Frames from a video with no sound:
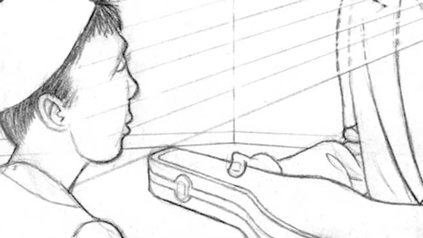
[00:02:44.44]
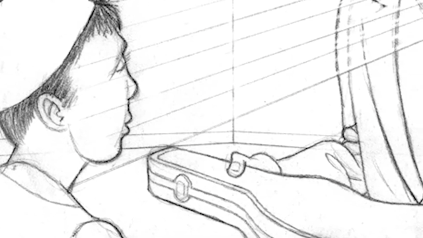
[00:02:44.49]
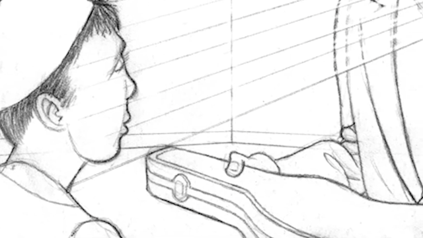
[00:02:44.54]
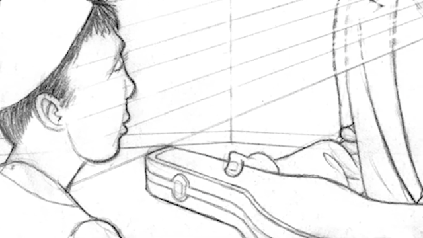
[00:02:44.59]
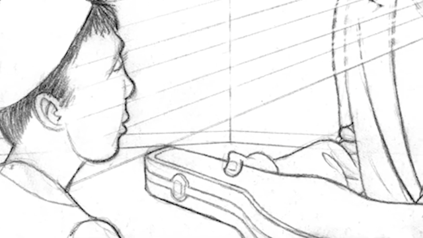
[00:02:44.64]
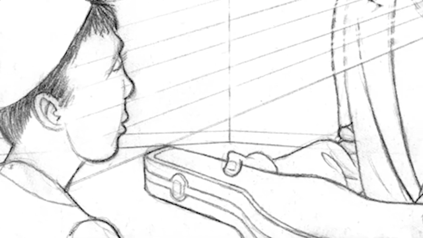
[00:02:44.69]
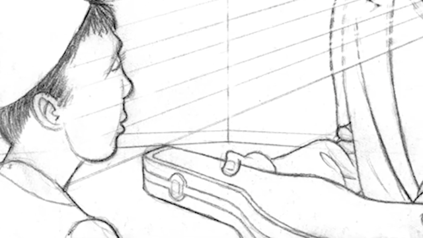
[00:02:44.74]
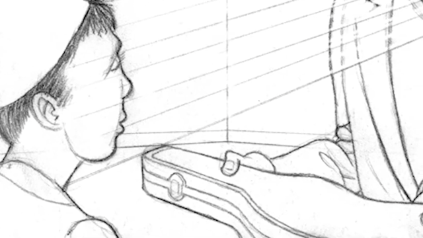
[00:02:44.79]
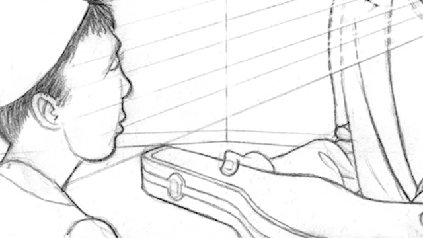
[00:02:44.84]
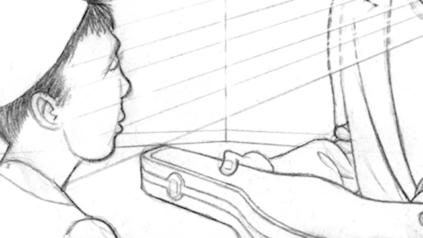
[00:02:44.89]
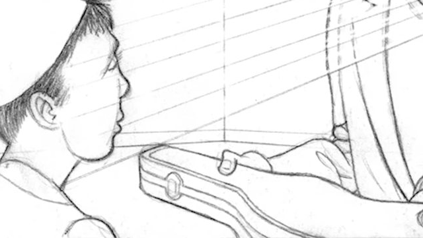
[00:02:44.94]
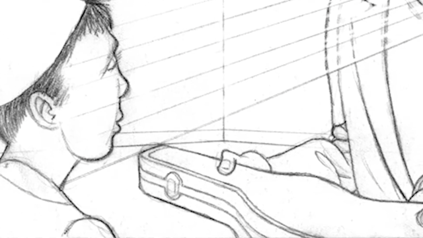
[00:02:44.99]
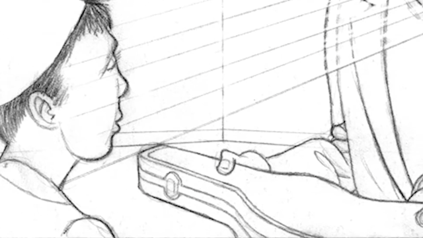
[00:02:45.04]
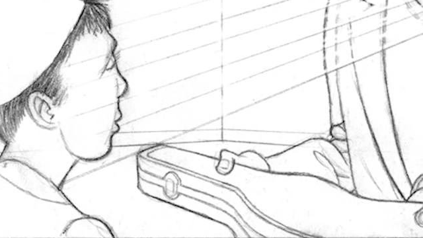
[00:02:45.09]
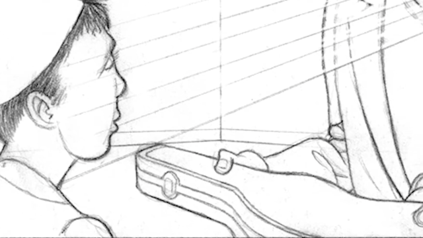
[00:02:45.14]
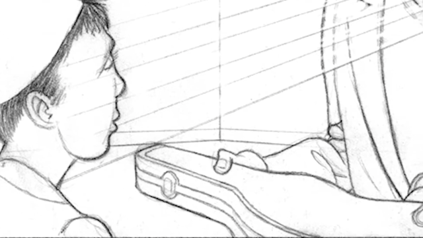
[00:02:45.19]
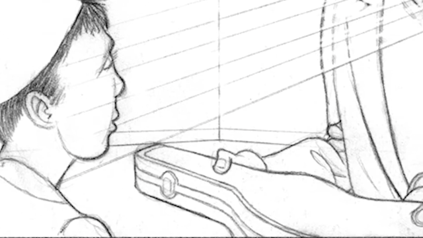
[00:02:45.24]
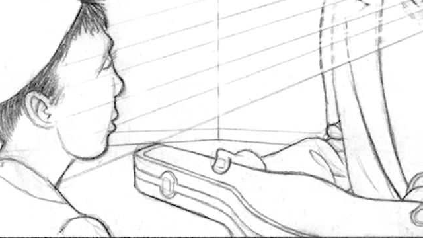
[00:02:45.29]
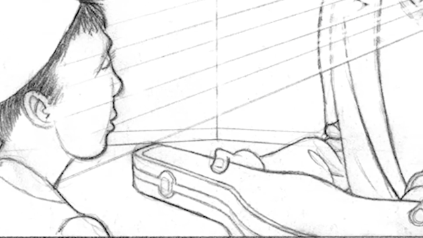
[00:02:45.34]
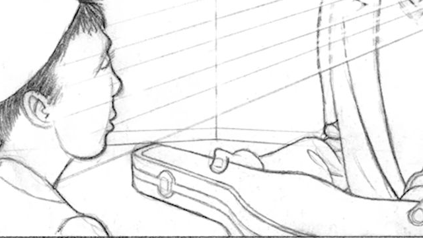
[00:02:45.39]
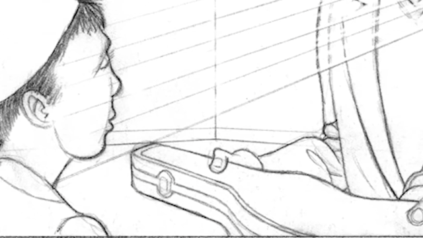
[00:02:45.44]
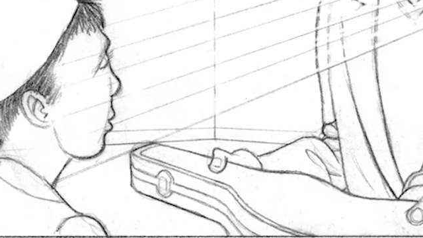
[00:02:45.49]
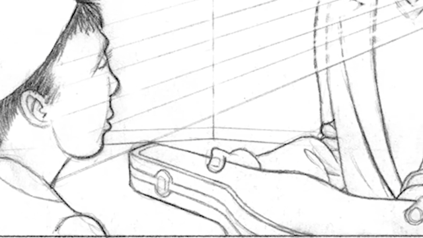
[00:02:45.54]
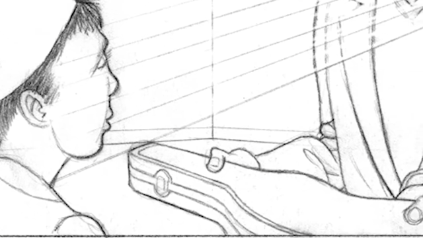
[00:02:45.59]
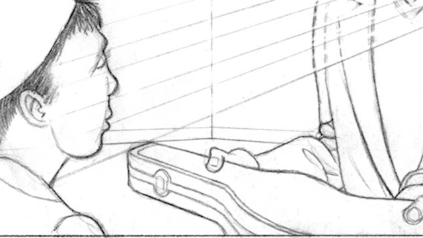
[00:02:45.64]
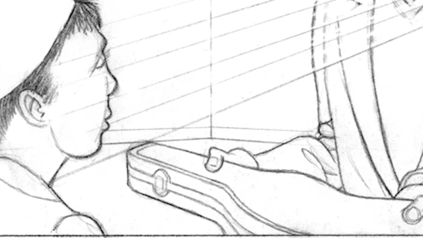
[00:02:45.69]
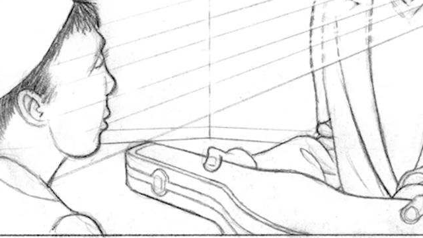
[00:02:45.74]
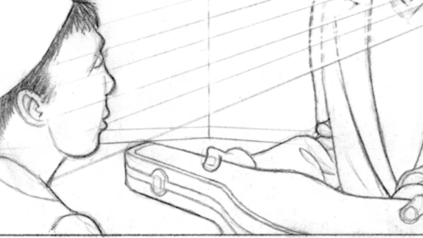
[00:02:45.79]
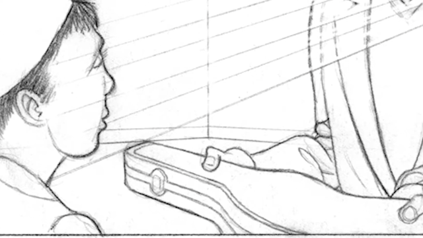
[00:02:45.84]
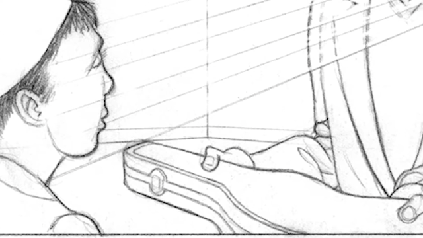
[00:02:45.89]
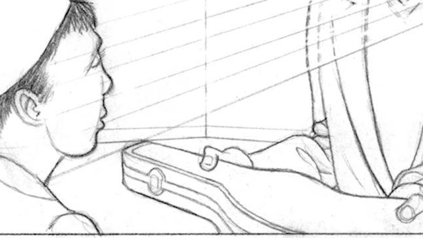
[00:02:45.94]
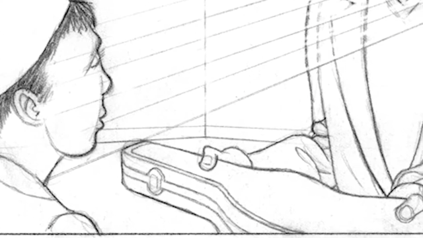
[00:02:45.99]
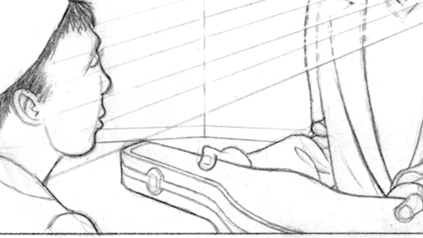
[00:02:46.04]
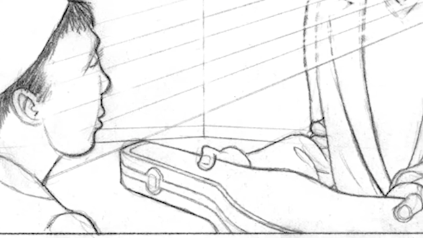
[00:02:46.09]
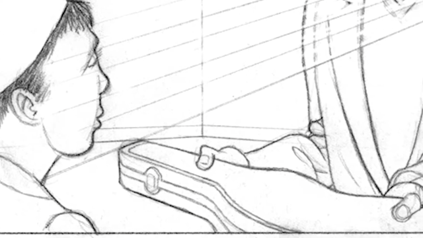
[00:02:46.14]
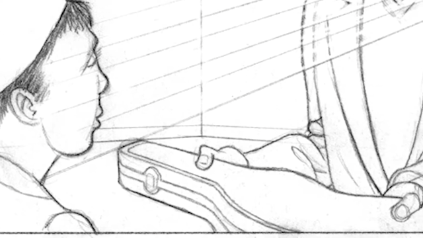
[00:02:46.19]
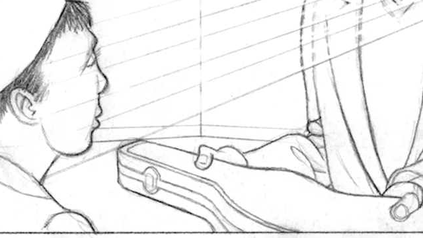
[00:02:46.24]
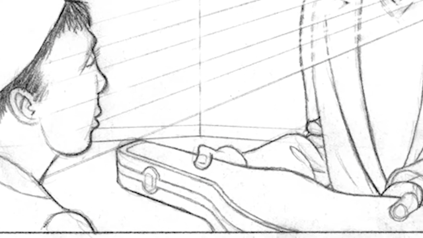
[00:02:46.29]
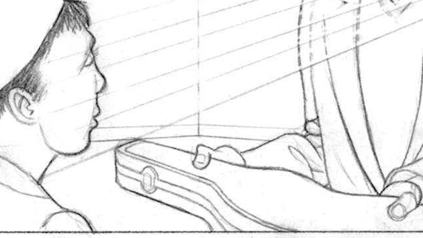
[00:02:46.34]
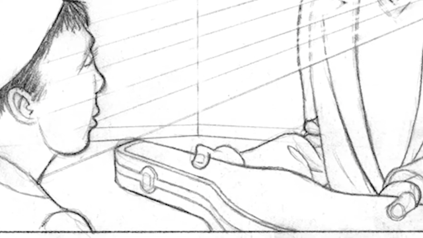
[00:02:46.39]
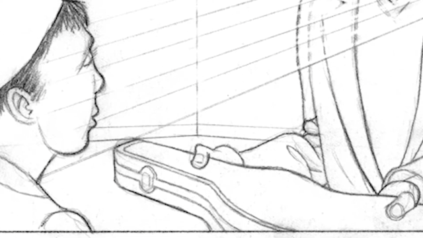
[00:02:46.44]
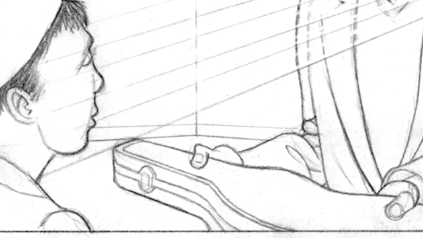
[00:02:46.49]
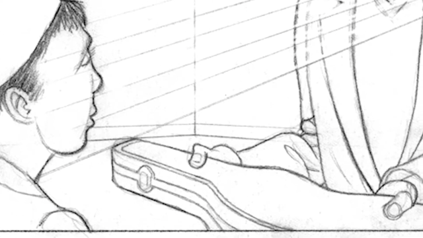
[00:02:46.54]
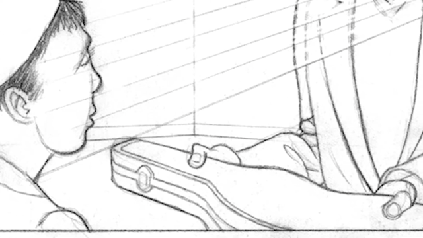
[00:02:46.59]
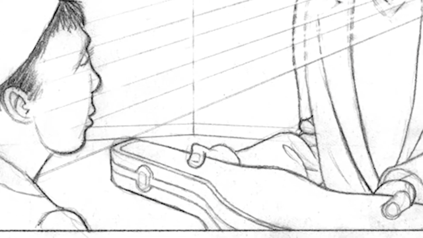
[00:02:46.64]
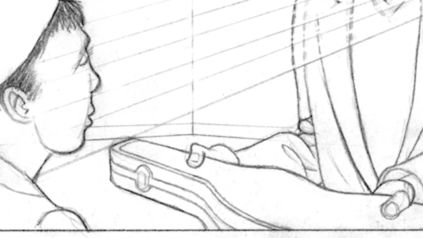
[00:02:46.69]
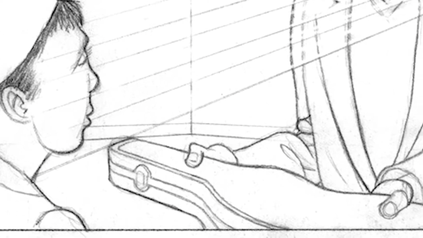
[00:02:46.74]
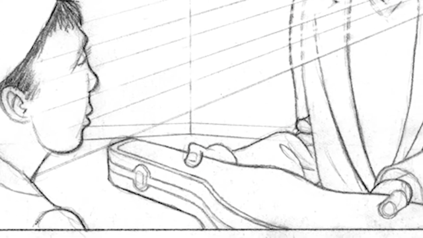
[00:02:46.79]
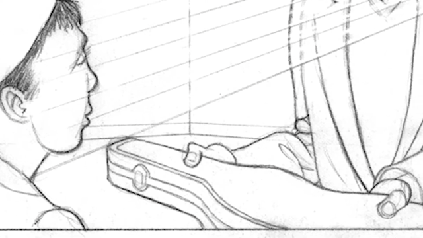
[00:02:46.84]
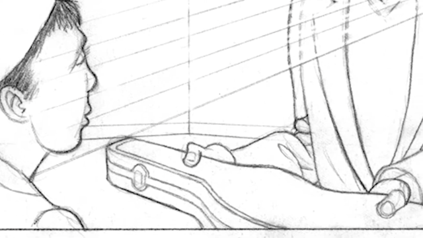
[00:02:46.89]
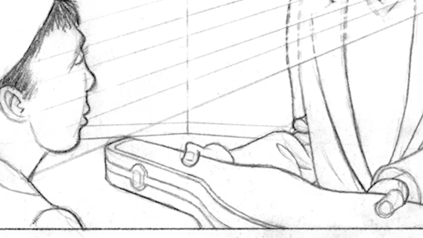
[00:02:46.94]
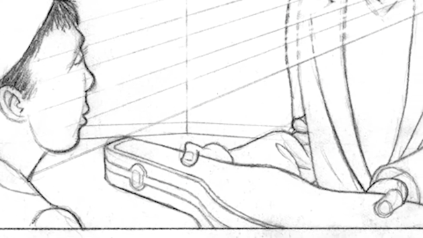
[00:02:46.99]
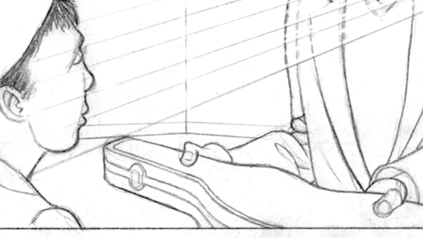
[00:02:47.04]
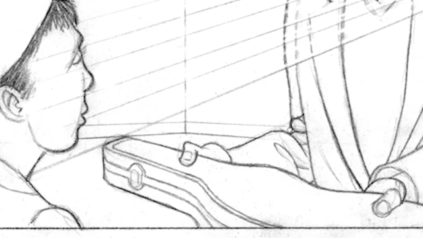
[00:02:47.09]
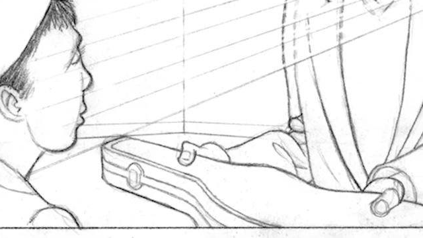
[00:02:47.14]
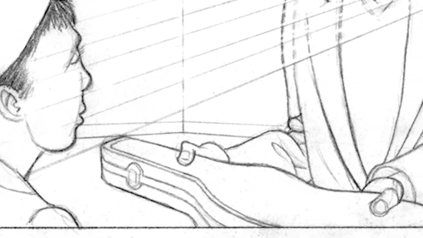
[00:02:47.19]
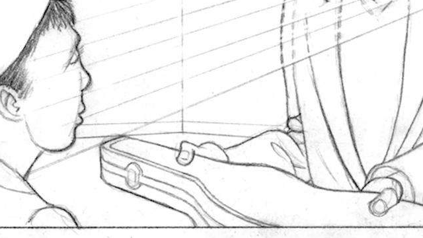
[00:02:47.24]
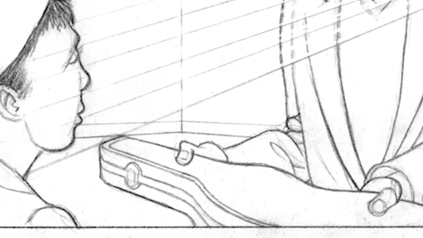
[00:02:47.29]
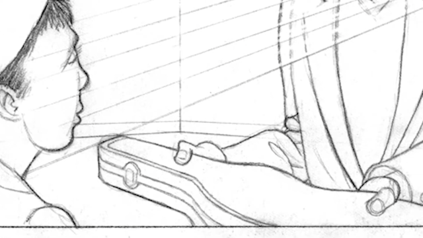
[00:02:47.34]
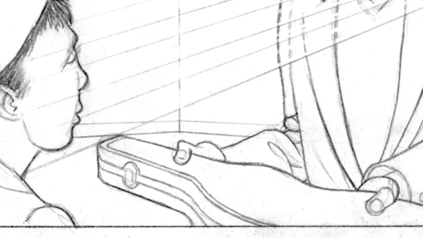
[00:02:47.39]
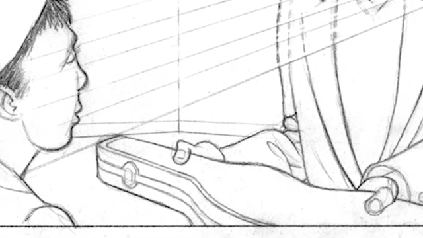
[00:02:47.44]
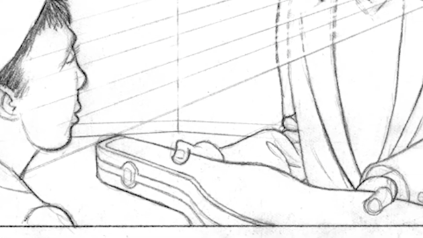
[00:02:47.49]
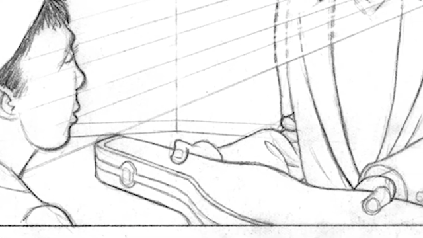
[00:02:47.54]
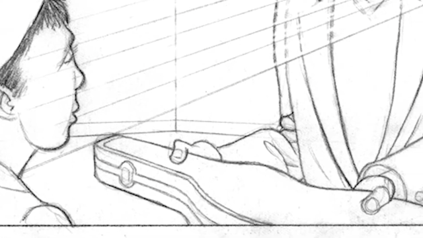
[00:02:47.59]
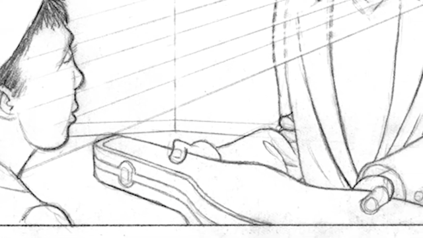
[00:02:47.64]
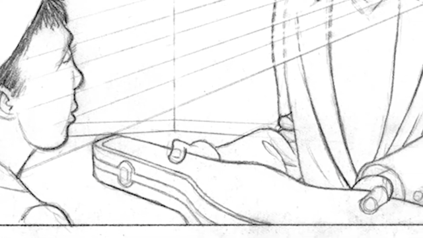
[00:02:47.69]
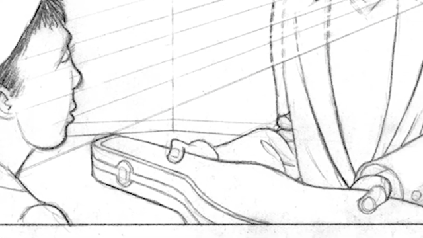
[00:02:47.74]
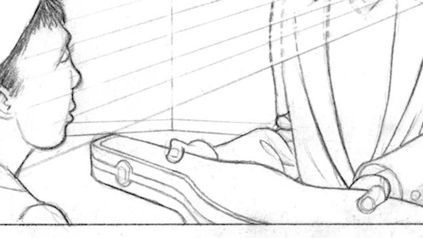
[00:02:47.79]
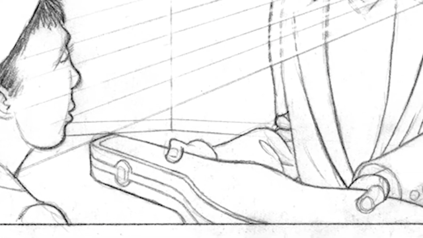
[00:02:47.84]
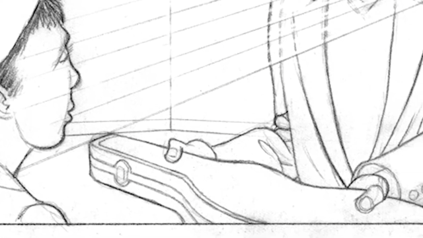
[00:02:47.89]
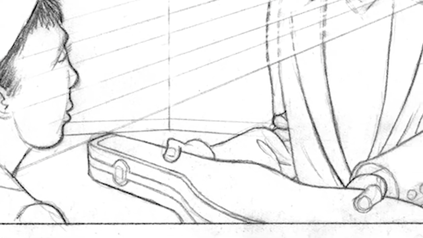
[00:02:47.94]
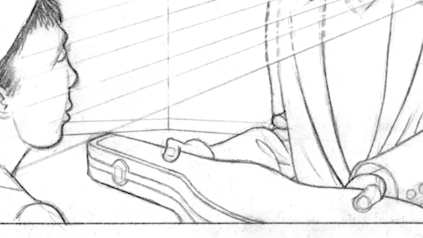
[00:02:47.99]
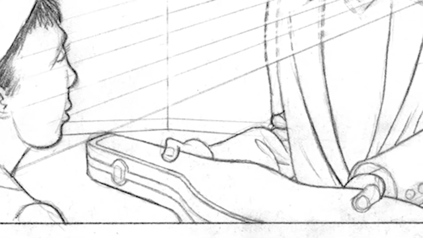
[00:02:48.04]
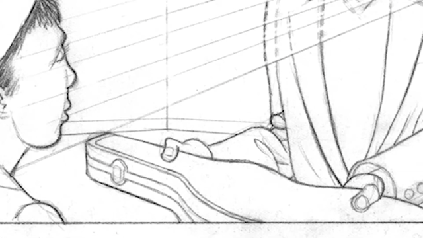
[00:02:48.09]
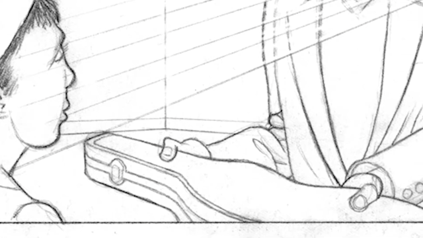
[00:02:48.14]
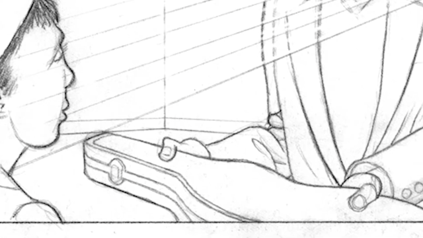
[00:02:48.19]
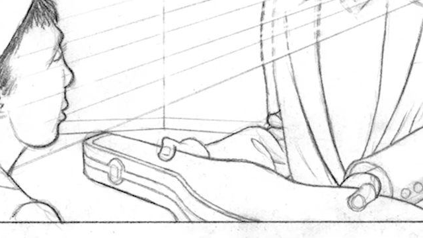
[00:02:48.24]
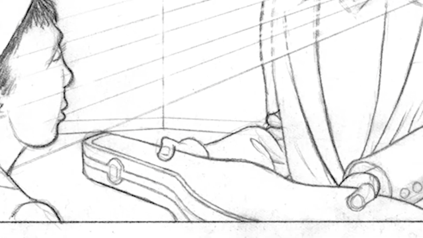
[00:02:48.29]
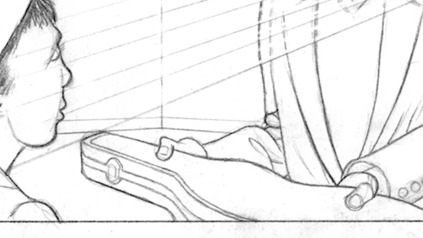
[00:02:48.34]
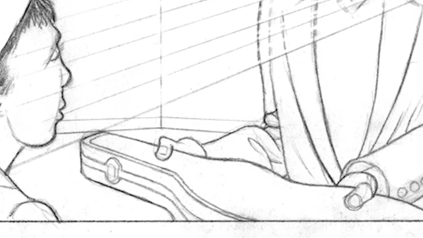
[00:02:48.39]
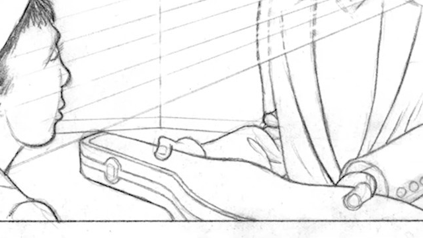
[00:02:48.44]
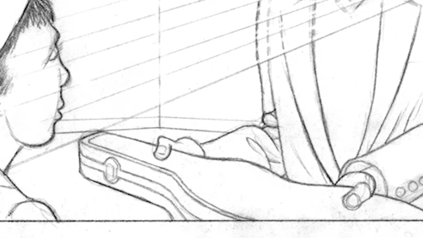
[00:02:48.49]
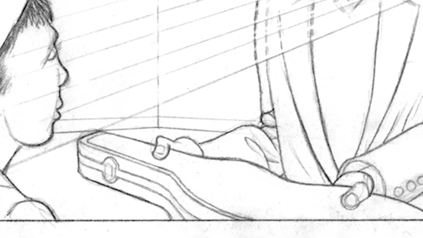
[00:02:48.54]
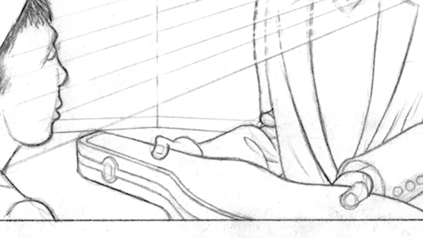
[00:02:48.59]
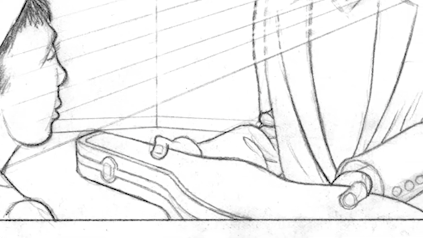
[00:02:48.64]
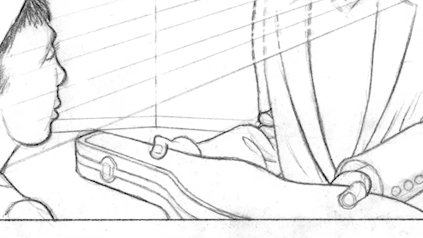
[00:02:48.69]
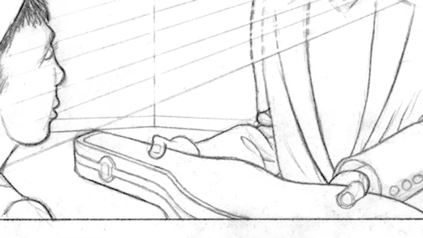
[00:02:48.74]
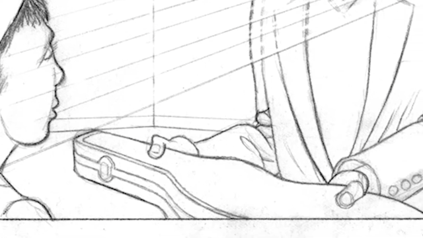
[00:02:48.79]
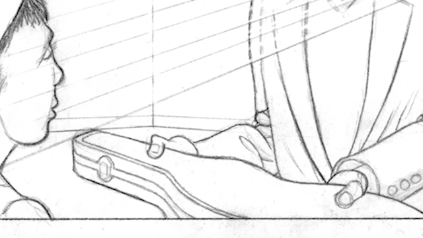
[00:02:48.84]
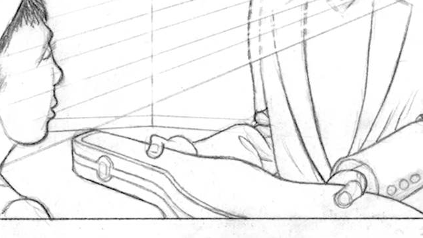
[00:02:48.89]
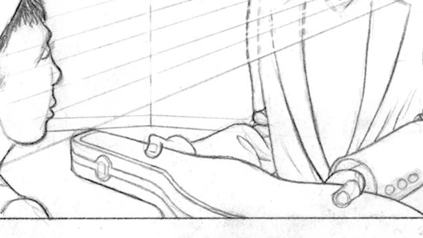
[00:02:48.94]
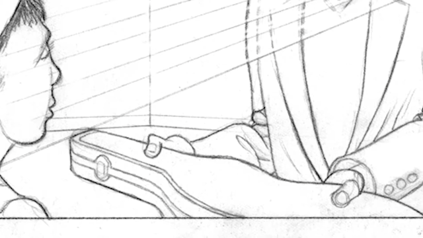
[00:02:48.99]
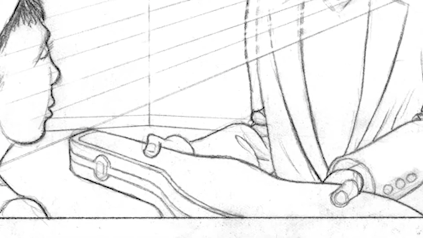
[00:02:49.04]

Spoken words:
Nobody's mouth can be seen.